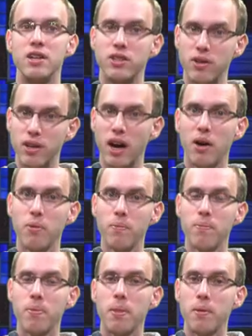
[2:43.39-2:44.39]
So now
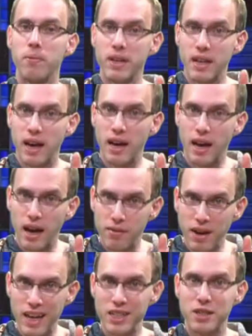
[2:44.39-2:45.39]
we
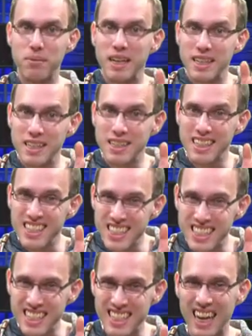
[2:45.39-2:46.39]
have estimated this
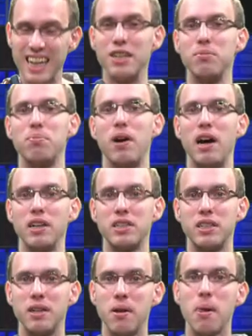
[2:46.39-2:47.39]
second part.